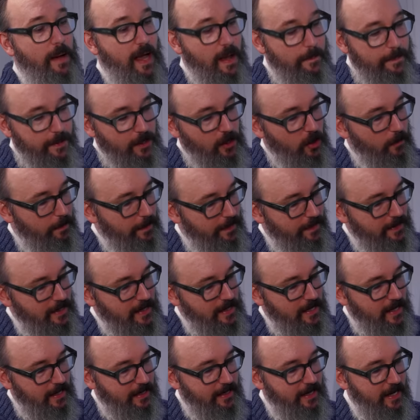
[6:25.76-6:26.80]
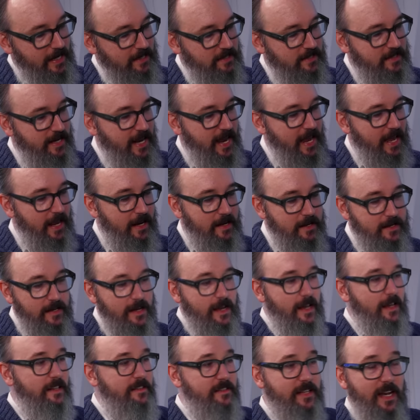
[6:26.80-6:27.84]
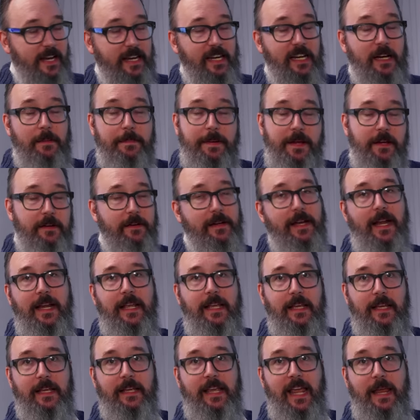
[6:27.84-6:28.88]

popping open the uh, kickstand, setting it up here, getting a